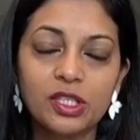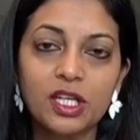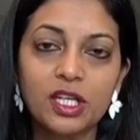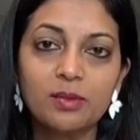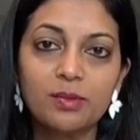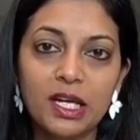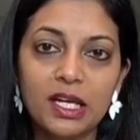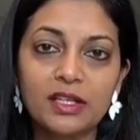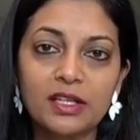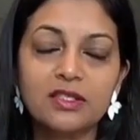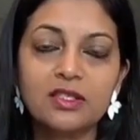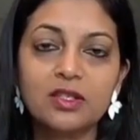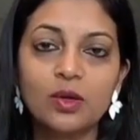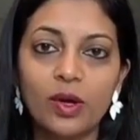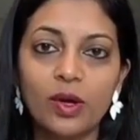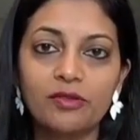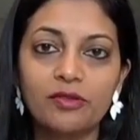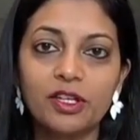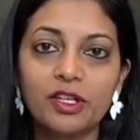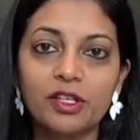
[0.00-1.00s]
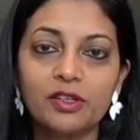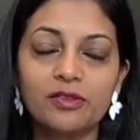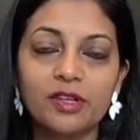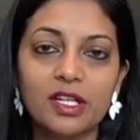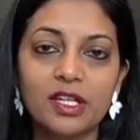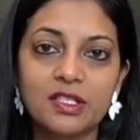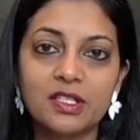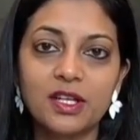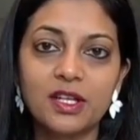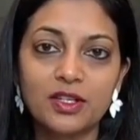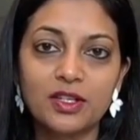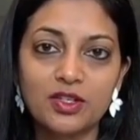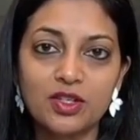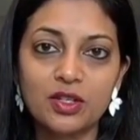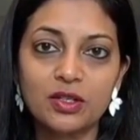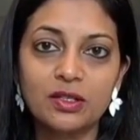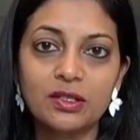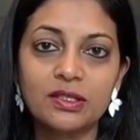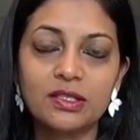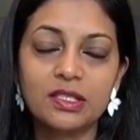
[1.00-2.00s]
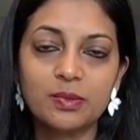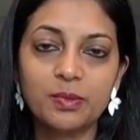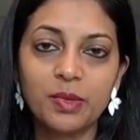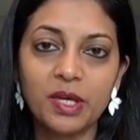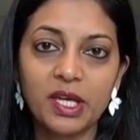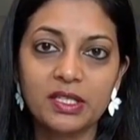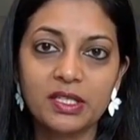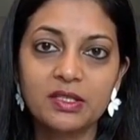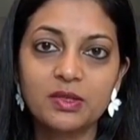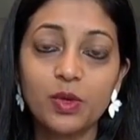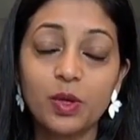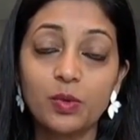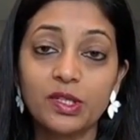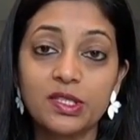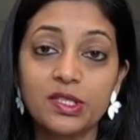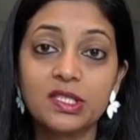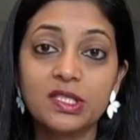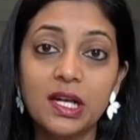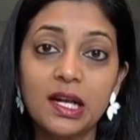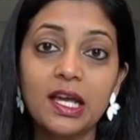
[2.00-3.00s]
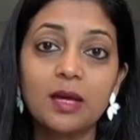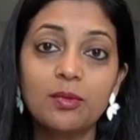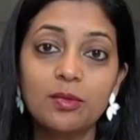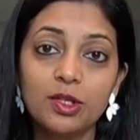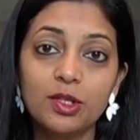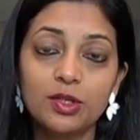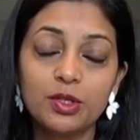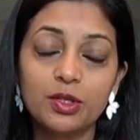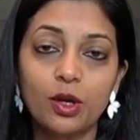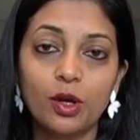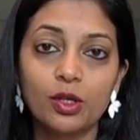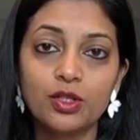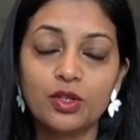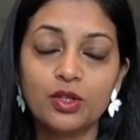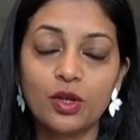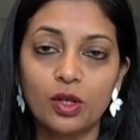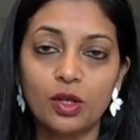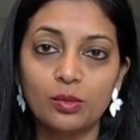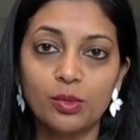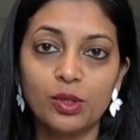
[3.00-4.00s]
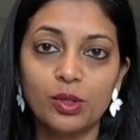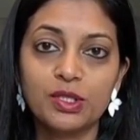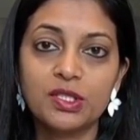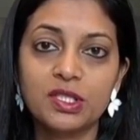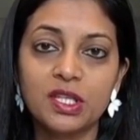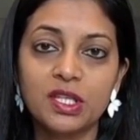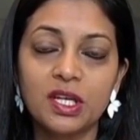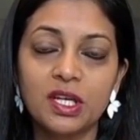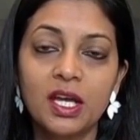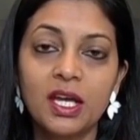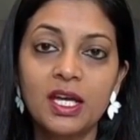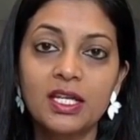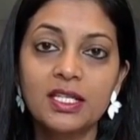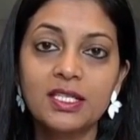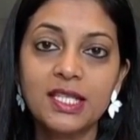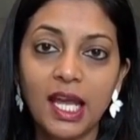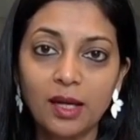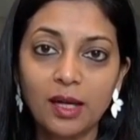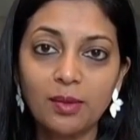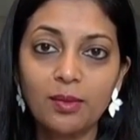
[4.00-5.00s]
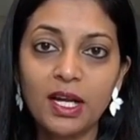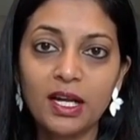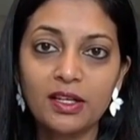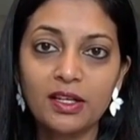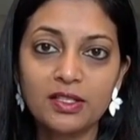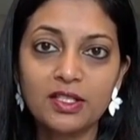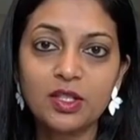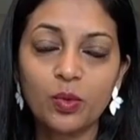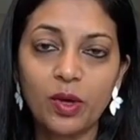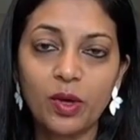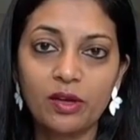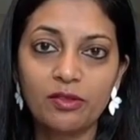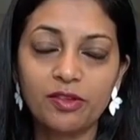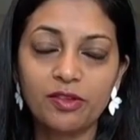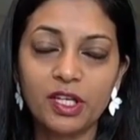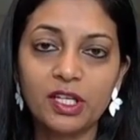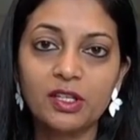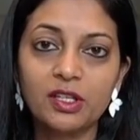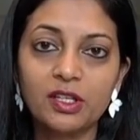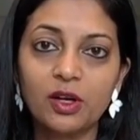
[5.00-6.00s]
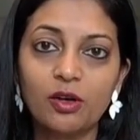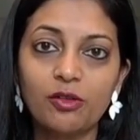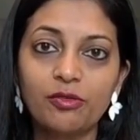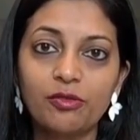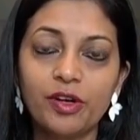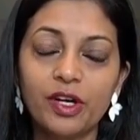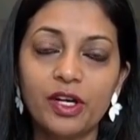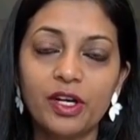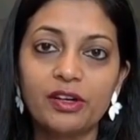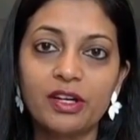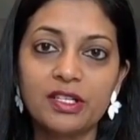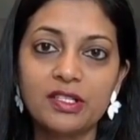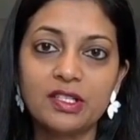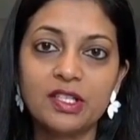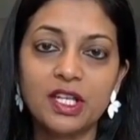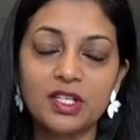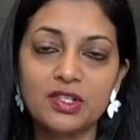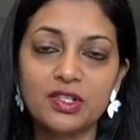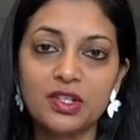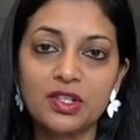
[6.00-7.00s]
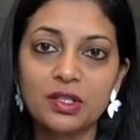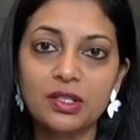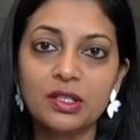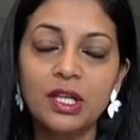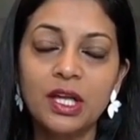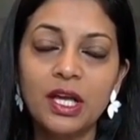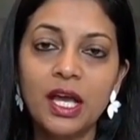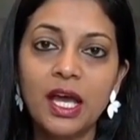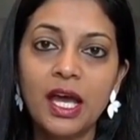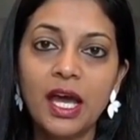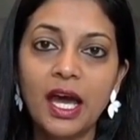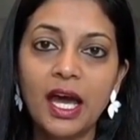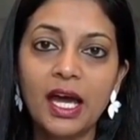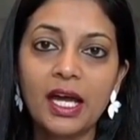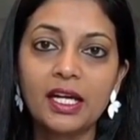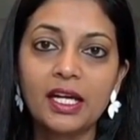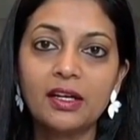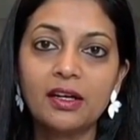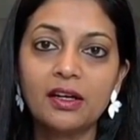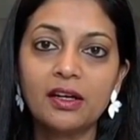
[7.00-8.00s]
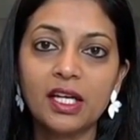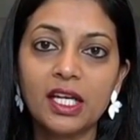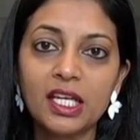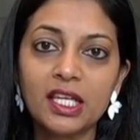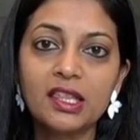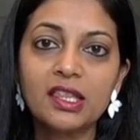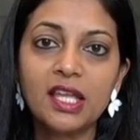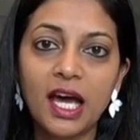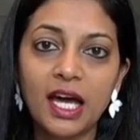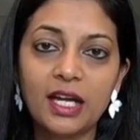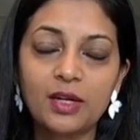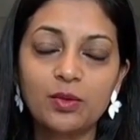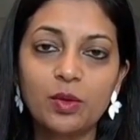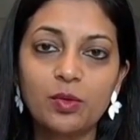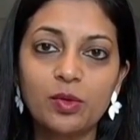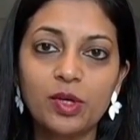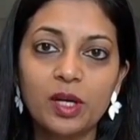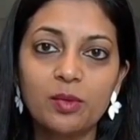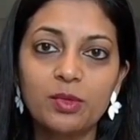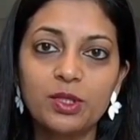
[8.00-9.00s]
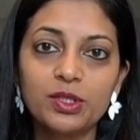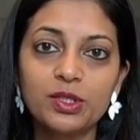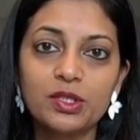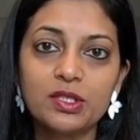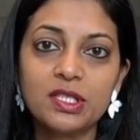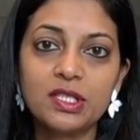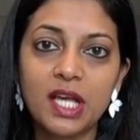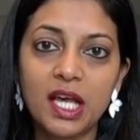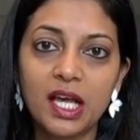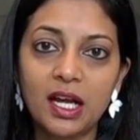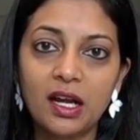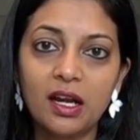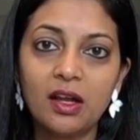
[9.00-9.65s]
million square feet of residential space. We were still able to launch almost 10 million square feet of residential. And in that, we were able to sell